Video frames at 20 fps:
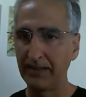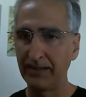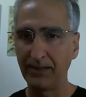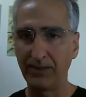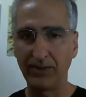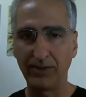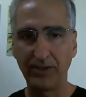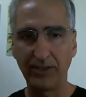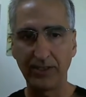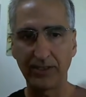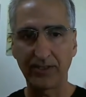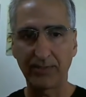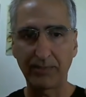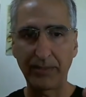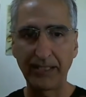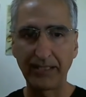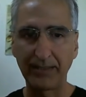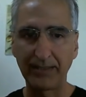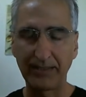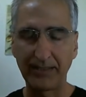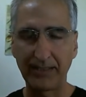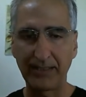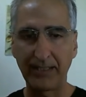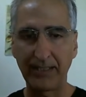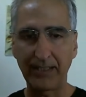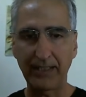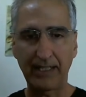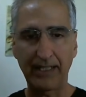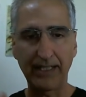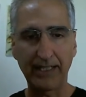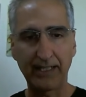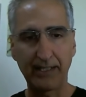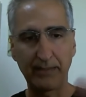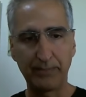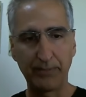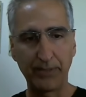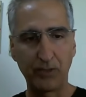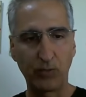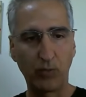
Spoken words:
You just peel and stick. I get a big